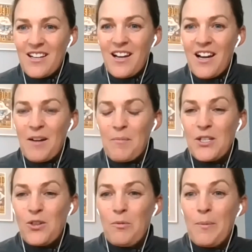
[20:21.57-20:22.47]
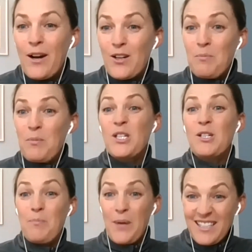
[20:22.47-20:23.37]
My superpower is
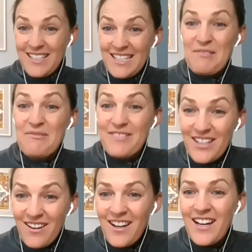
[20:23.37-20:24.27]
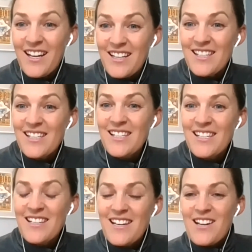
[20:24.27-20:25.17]
perspective.
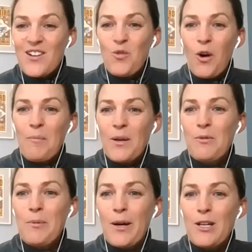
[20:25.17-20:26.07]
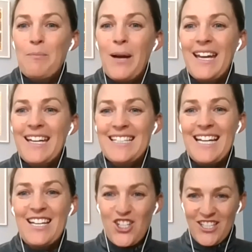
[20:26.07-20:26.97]
Nice. Rob, my superpower is paying
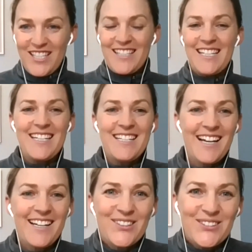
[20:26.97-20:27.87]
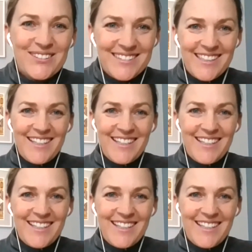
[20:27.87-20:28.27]
attention to detail.